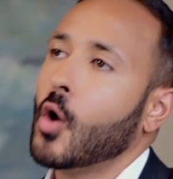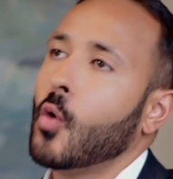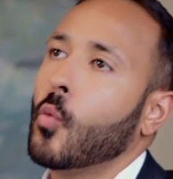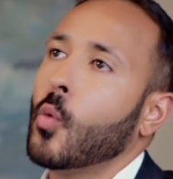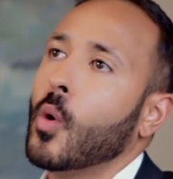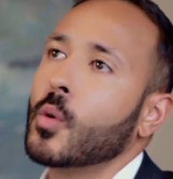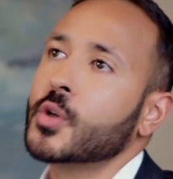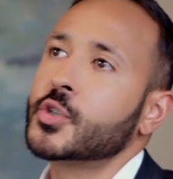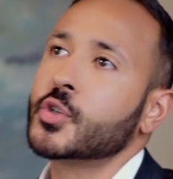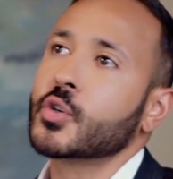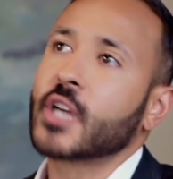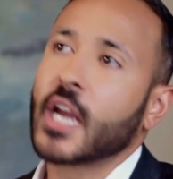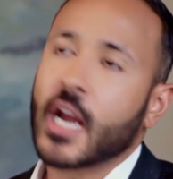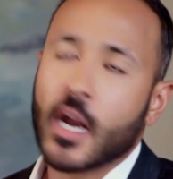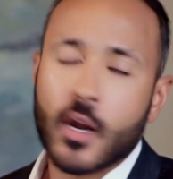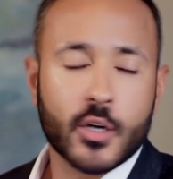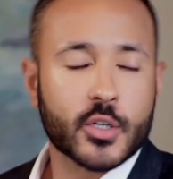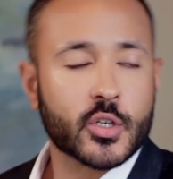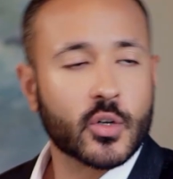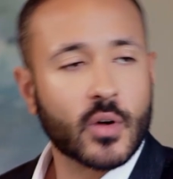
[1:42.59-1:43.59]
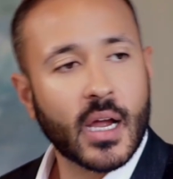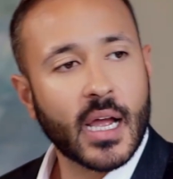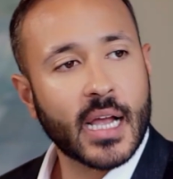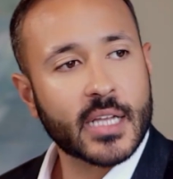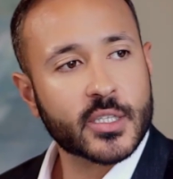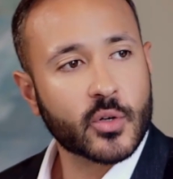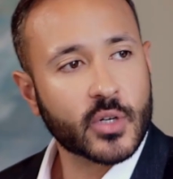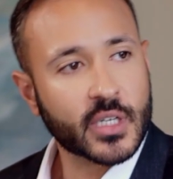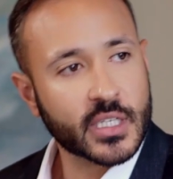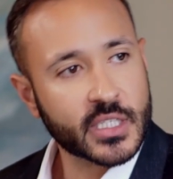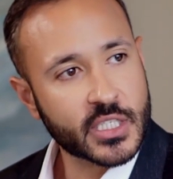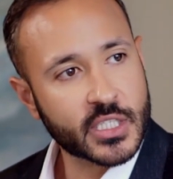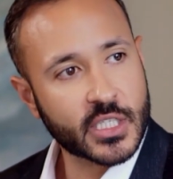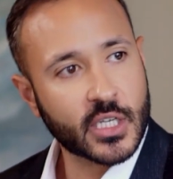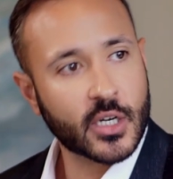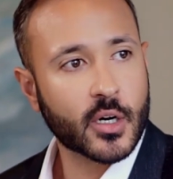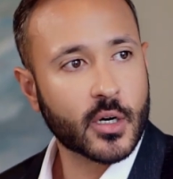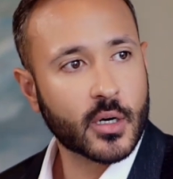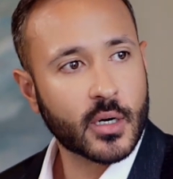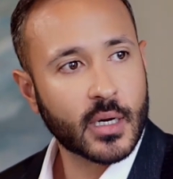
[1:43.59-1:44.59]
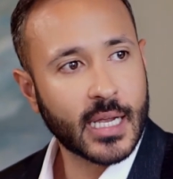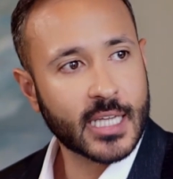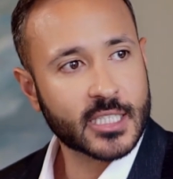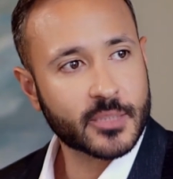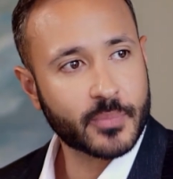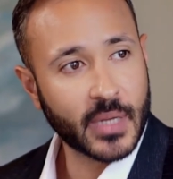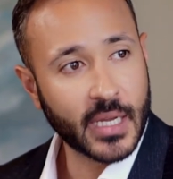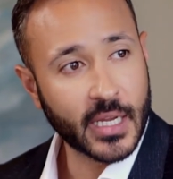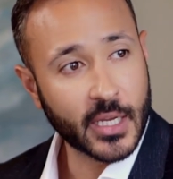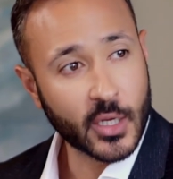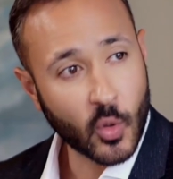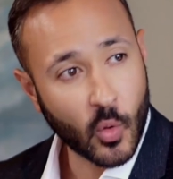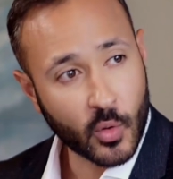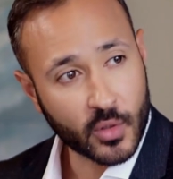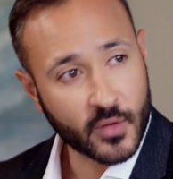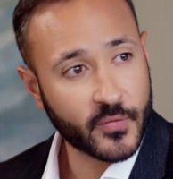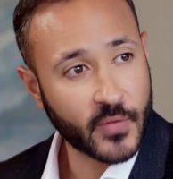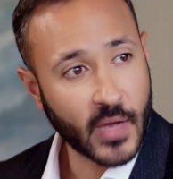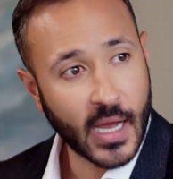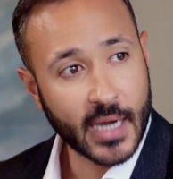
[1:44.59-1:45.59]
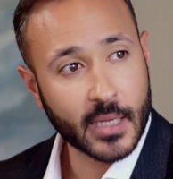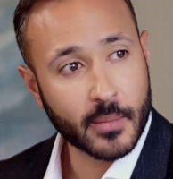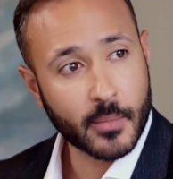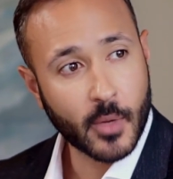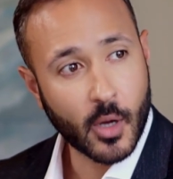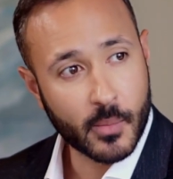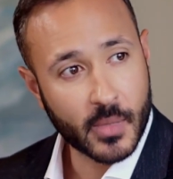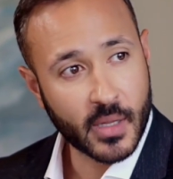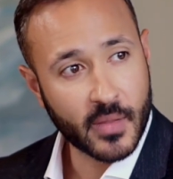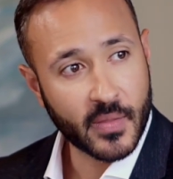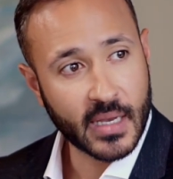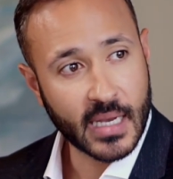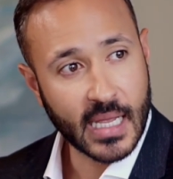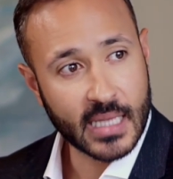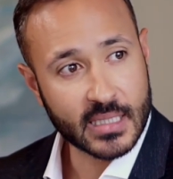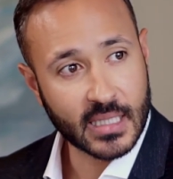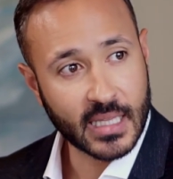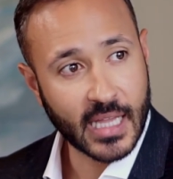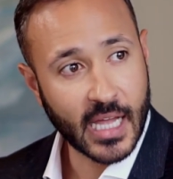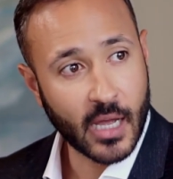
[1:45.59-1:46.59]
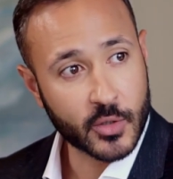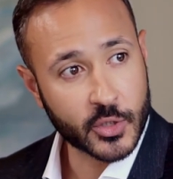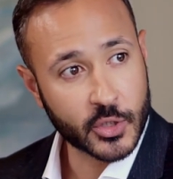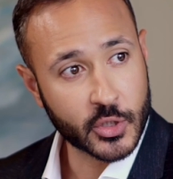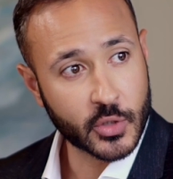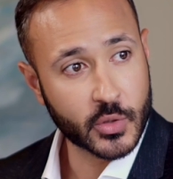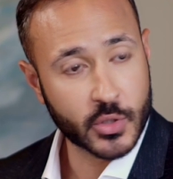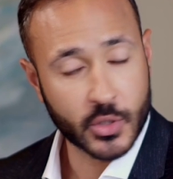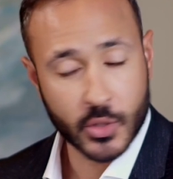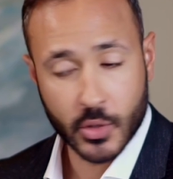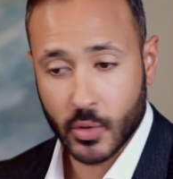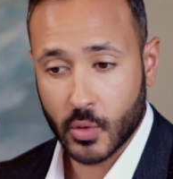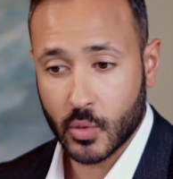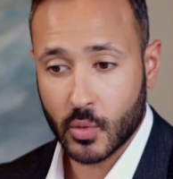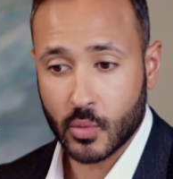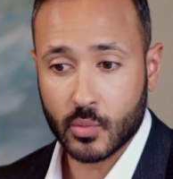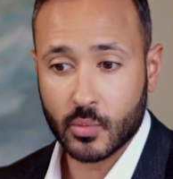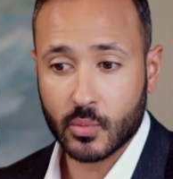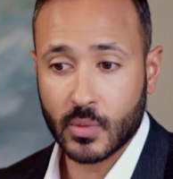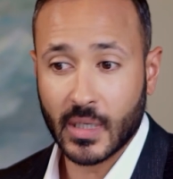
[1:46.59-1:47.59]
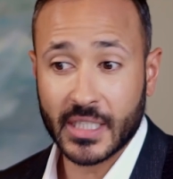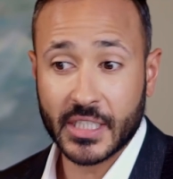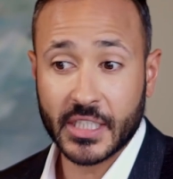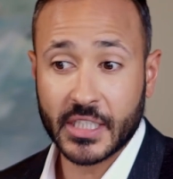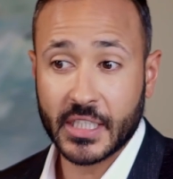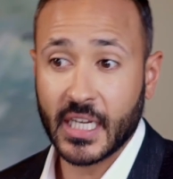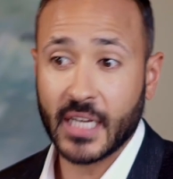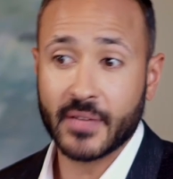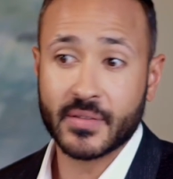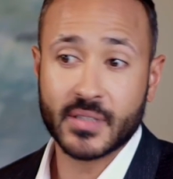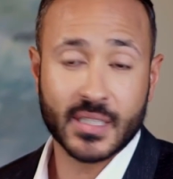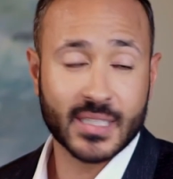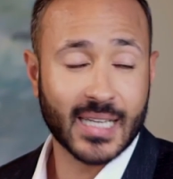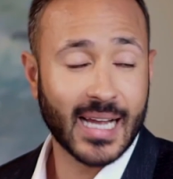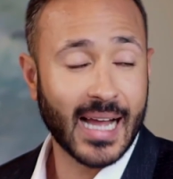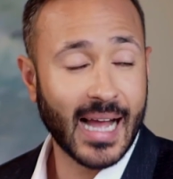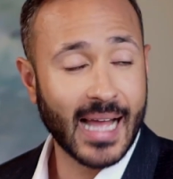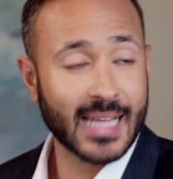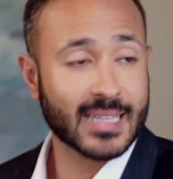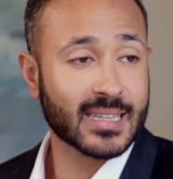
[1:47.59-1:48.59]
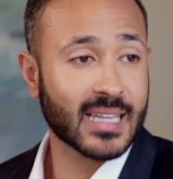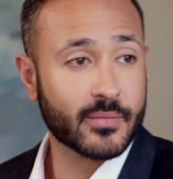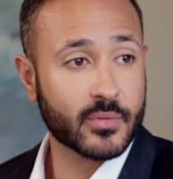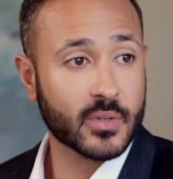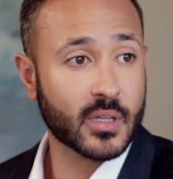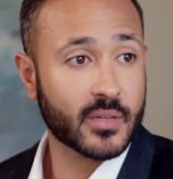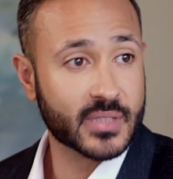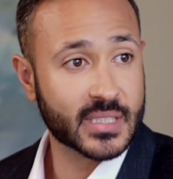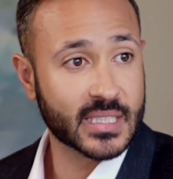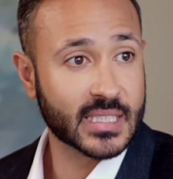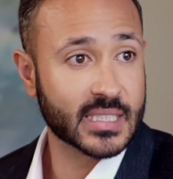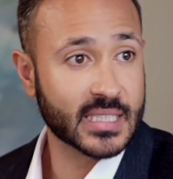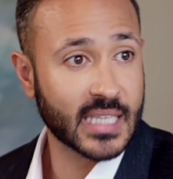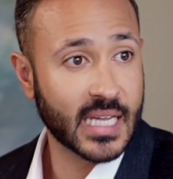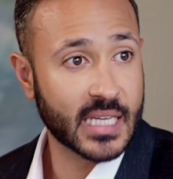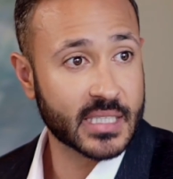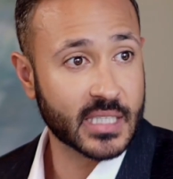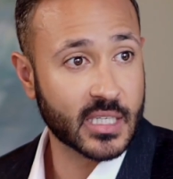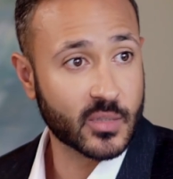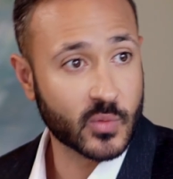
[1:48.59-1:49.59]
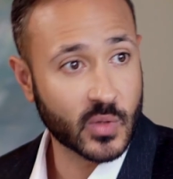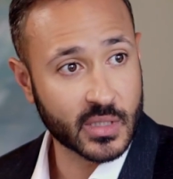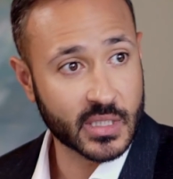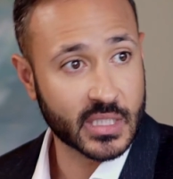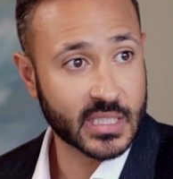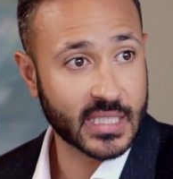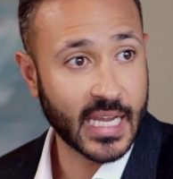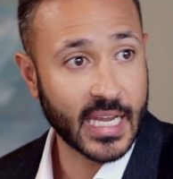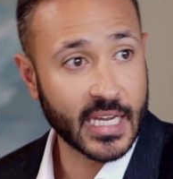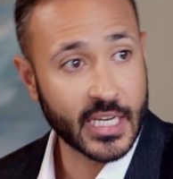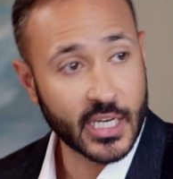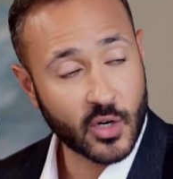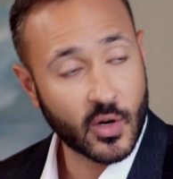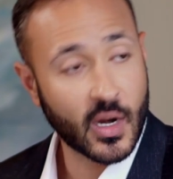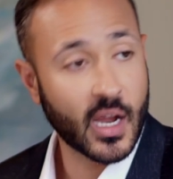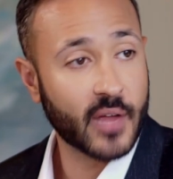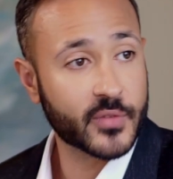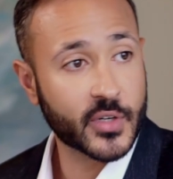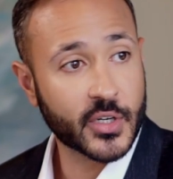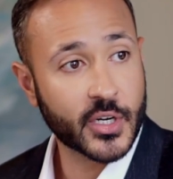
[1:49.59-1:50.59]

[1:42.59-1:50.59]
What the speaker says: What would you characterize or consider as being your defining moment that has allowed you to achieve such a high level of success in real estate year after